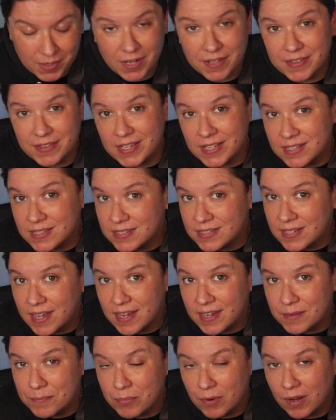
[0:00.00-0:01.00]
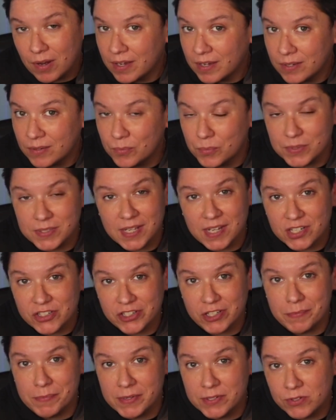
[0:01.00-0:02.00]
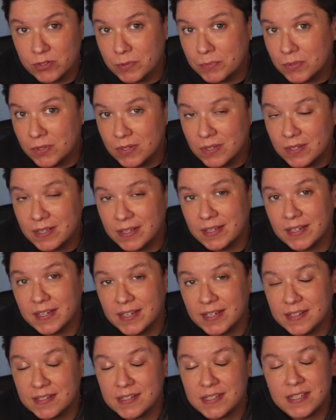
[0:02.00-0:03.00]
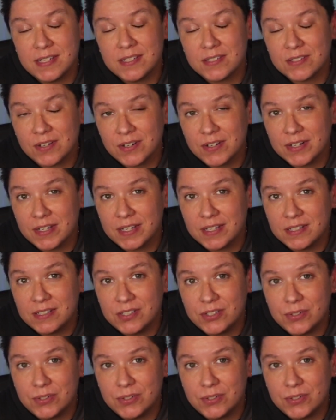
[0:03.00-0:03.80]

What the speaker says: But on the inside, Brian was actually miserable, and he started